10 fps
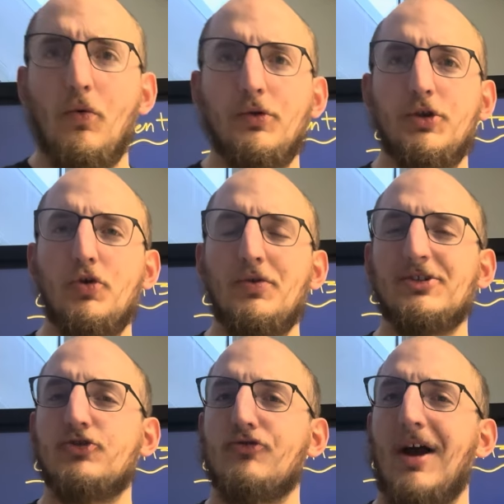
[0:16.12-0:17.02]
to
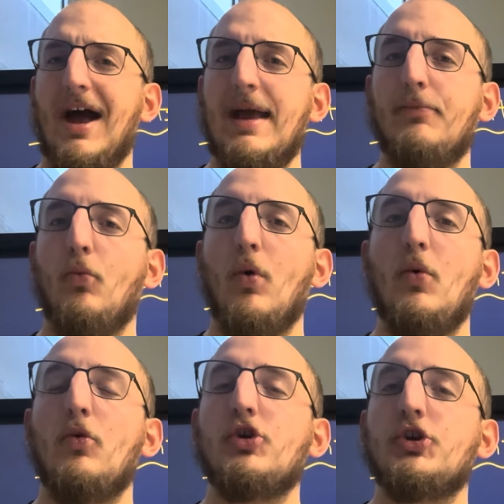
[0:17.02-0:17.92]
describe what
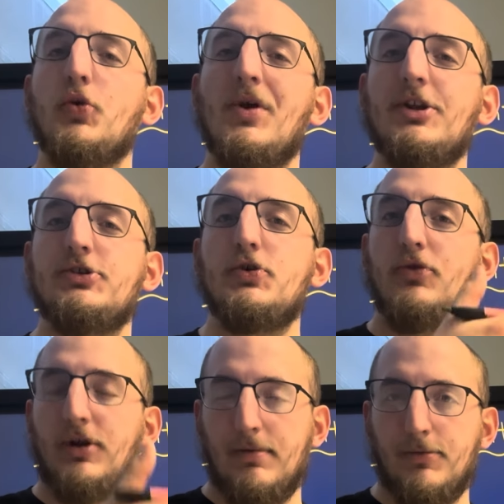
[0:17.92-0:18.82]
we're doing to
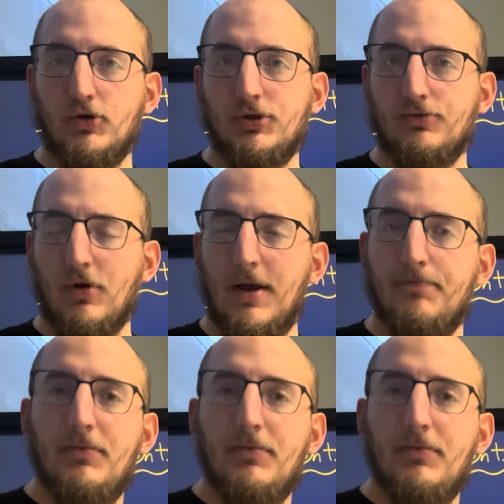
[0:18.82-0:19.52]
the numbers, right?